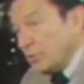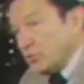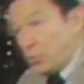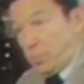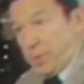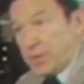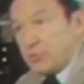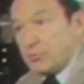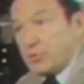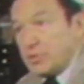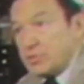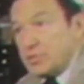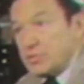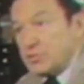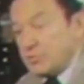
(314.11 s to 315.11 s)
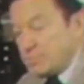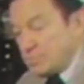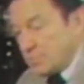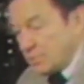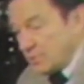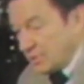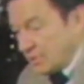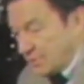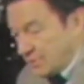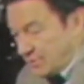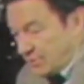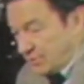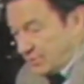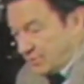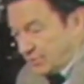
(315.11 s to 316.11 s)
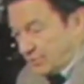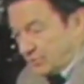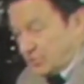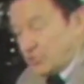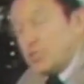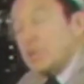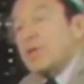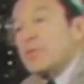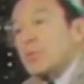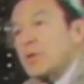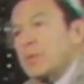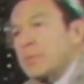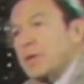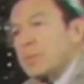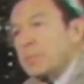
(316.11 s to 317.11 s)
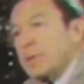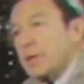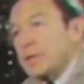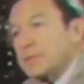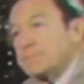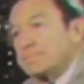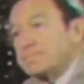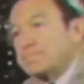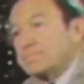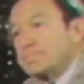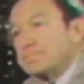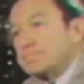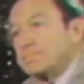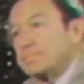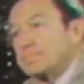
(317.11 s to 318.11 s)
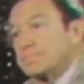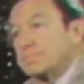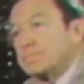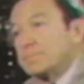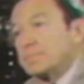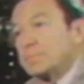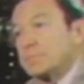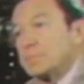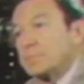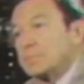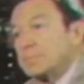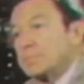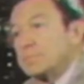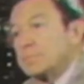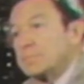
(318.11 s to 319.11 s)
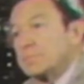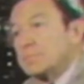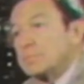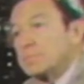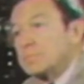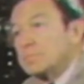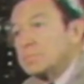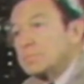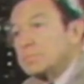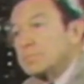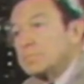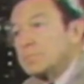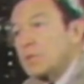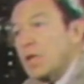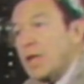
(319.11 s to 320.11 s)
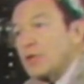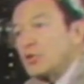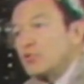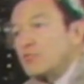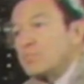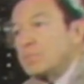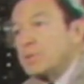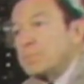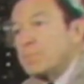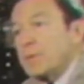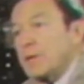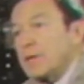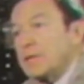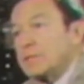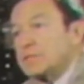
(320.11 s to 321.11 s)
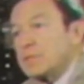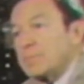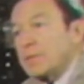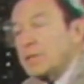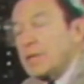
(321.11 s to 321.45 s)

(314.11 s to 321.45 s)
agreed to work undercover on four cases in order to keep himself and an associate out of jail. Those cases were completed prior to